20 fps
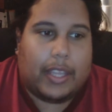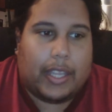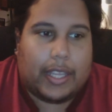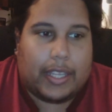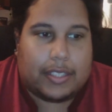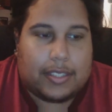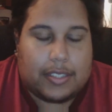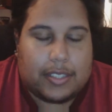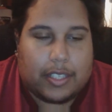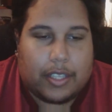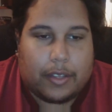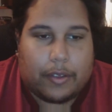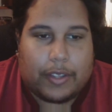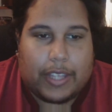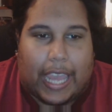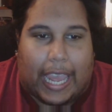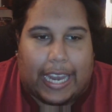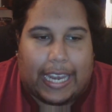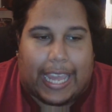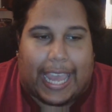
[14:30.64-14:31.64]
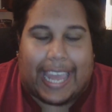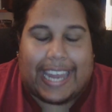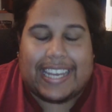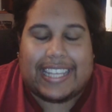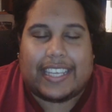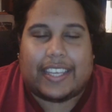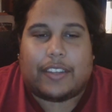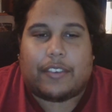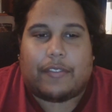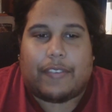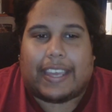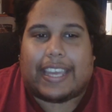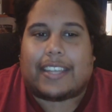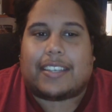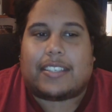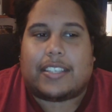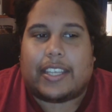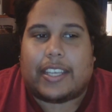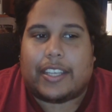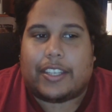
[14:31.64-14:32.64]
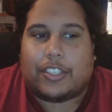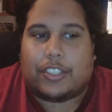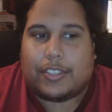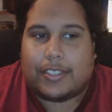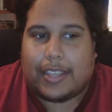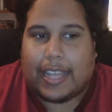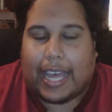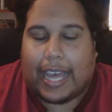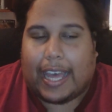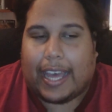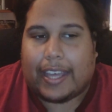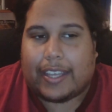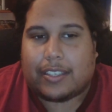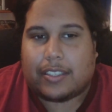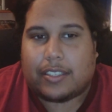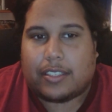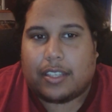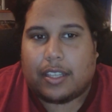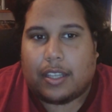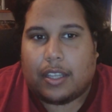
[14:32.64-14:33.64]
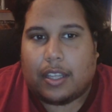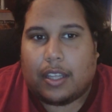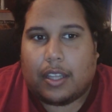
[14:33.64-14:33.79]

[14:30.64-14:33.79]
You know, any advantage that